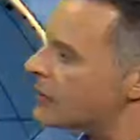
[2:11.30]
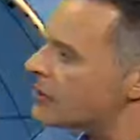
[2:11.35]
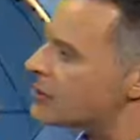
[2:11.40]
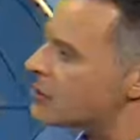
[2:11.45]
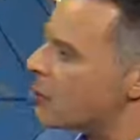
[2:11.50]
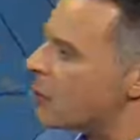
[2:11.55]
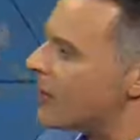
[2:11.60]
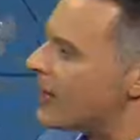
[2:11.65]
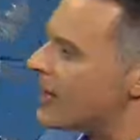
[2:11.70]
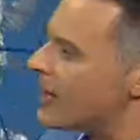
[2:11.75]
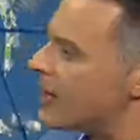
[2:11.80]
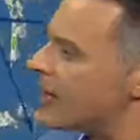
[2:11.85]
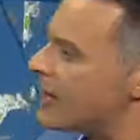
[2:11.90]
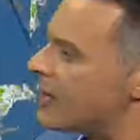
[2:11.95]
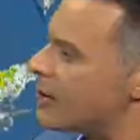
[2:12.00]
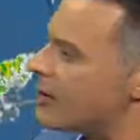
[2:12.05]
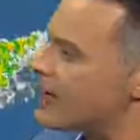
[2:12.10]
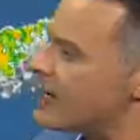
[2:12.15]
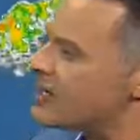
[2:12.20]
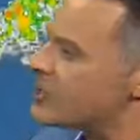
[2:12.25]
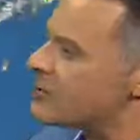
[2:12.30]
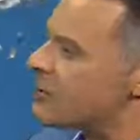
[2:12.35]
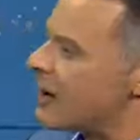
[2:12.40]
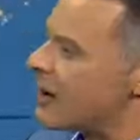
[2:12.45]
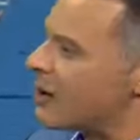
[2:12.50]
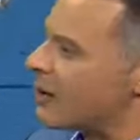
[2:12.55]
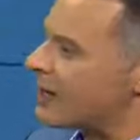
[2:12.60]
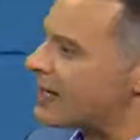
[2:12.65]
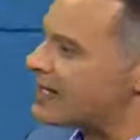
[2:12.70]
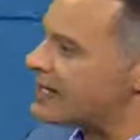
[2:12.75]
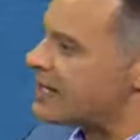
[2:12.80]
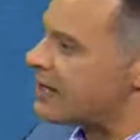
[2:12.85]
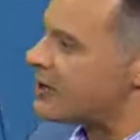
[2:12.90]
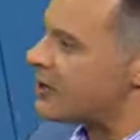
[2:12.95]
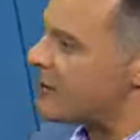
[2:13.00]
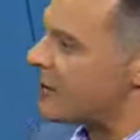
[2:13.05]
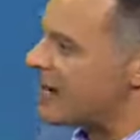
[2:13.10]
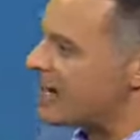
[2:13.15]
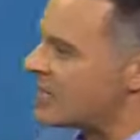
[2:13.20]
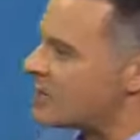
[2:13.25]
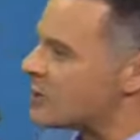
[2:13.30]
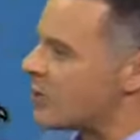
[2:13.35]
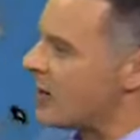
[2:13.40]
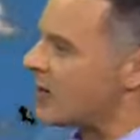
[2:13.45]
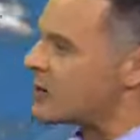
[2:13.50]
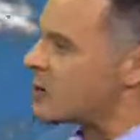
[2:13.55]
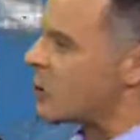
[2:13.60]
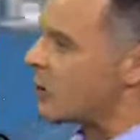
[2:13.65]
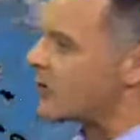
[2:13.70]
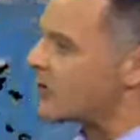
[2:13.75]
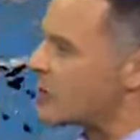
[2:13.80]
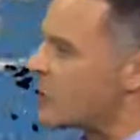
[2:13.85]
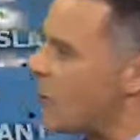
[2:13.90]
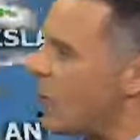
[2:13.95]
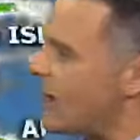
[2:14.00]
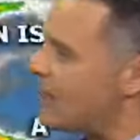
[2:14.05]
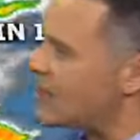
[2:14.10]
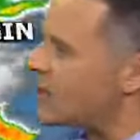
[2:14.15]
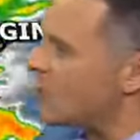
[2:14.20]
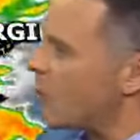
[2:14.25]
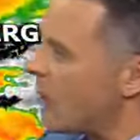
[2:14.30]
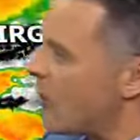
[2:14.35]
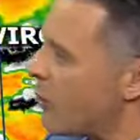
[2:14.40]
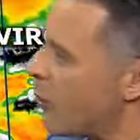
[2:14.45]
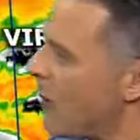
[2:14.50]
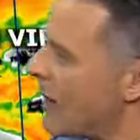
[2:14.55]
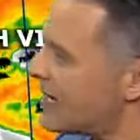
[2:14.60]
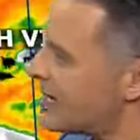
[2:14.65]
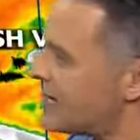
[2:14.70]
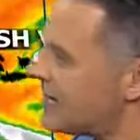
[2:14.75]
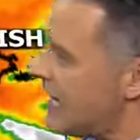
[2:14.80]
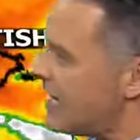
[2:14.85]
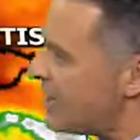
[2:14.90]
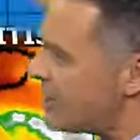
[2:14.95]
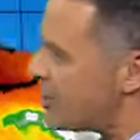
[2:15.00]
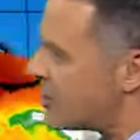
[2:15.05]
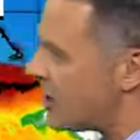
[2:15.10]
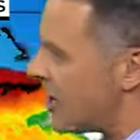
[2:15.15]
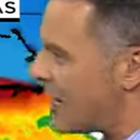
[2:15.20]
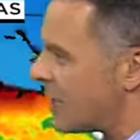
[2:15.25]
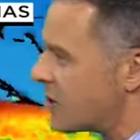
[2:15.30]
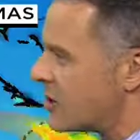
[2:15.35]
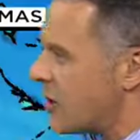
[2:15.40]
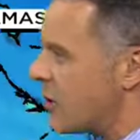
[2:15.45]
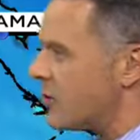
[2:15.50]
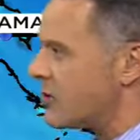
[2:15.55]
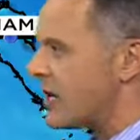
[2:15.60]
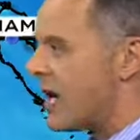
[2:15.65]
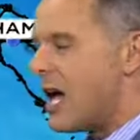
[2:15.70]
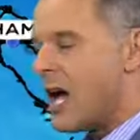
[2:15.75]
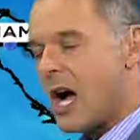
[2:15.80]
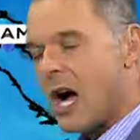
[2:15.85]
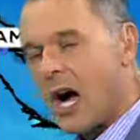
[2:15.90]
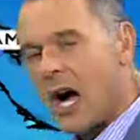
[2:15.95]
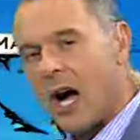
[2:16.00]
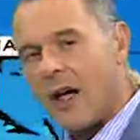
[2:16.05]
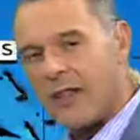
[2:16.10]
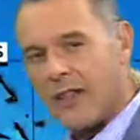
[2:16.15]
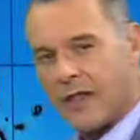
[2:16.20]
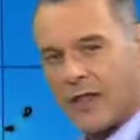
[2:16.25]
story here is Beryl continuing to make its way towards the west northwest. Latest check shows uh, that